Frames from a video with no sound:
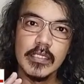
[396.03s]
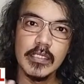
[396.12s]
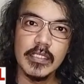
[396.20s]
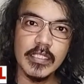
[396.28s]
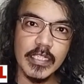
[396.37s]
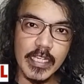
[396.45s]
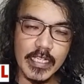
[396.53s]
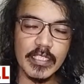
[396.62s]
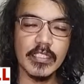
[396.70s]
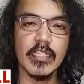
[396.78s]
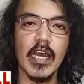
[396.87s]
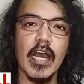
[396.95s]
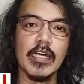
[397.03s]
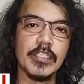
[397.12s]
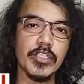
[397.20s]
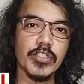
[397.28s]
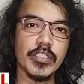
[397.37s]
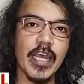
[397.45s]
Sixth,
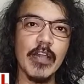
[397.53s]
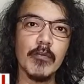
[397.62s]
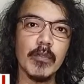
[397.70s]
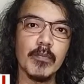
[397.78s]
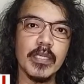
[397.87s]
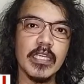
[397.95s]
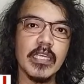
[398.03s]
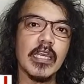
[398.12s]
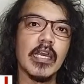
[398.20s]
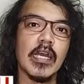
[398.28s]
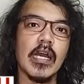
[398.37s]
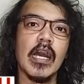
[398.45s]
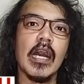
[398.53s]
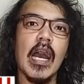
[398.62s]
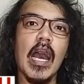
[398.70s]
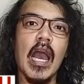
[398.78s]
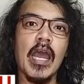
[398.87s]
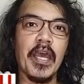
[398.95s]
additional will be
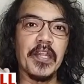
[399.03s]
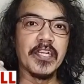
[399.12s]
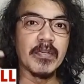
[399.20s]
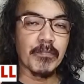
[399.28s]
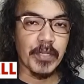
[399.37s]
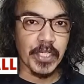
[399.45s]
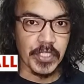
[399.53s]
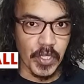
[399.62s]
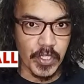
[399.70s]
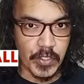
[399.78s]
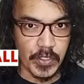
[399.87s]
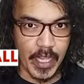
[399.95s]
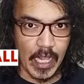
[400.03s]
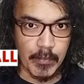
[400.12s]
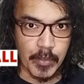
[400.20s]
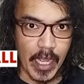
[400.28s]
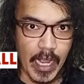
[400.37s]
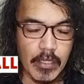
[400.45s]
another person can help
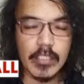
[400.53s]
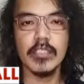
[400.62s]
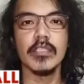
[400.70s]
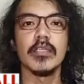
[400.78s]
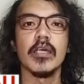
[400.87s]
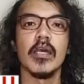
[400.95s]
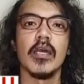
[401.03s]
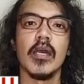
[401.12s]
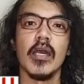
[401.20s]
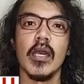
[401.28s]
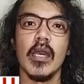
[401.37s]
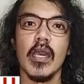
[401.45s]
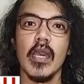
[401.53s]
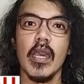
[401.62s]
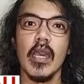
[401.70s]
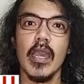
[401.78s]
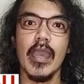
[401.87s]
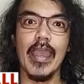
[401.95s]
you out.
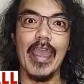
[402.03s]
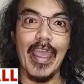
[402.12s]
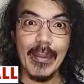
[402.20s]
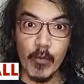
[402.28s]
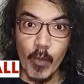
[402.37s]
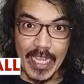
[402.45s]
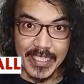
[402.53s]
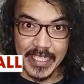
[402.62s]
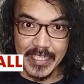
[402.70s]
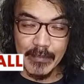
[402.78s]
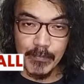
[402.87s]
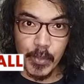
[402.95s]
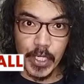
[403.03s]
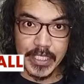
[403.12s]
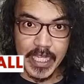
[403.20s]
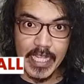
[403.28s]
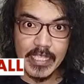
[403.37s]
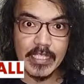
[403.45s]
And why is that
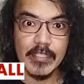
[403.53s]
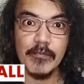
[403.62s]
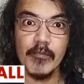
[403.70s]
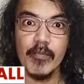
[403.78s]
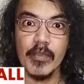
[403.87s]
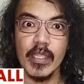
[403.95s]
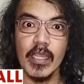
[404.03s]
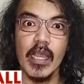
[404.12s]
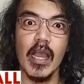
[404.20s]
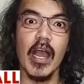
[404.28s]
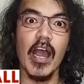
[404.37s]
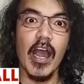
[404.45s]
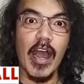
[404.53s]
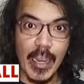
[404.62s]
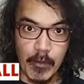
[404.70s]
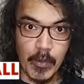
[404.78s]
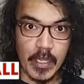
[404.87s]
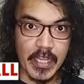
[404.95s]
important?
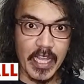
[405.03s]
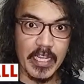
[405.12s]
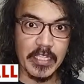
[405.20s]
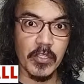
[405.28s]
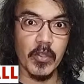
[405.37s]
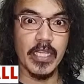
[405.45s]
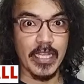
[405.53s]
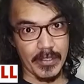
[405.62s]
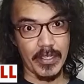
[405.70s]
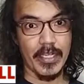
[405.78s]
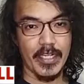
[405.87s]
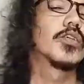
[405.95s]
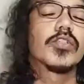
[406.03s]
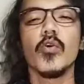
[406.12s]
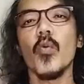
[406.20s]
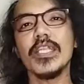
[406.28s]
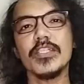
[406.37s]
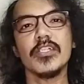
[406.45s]
I will tell it to you later. So
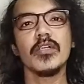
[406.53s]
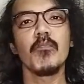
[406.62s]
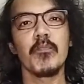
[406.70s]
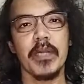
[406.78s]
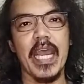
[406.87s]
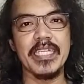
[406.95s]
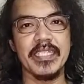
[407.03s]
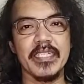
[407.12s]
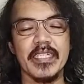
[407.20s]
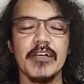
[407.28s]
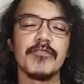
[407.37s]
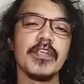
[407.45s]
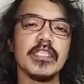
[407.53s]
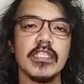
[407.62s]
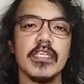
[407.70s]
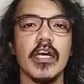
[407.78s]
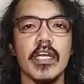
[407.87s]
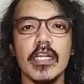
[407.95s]
what comprises a
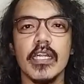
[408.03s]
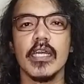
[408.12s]
VTR?